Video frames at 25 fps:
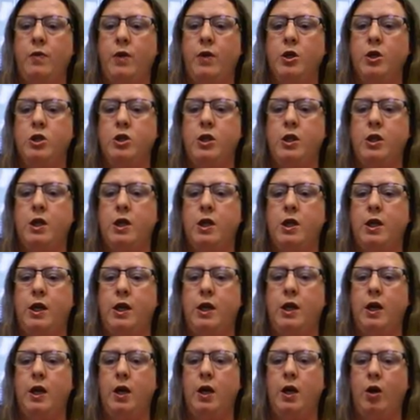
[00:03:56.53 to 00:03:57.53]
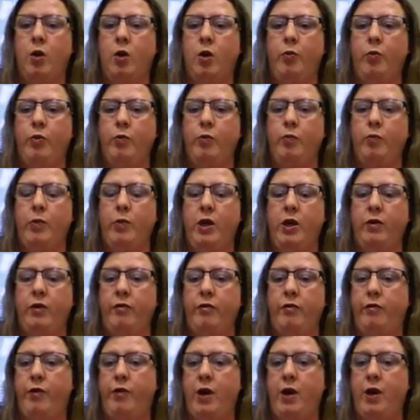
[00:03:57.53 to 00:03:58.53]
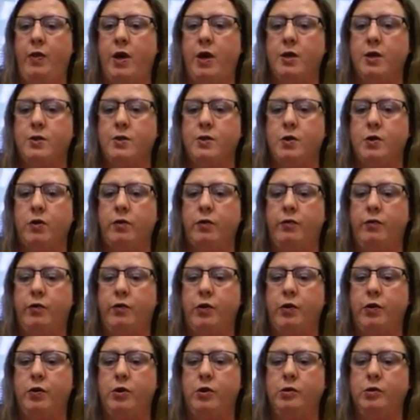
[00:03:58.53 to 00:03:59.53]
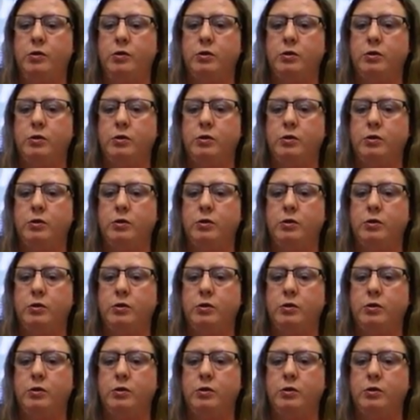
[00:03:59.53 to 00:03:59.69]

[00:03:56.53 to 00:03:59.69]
that she didn't need help being fed that certain food.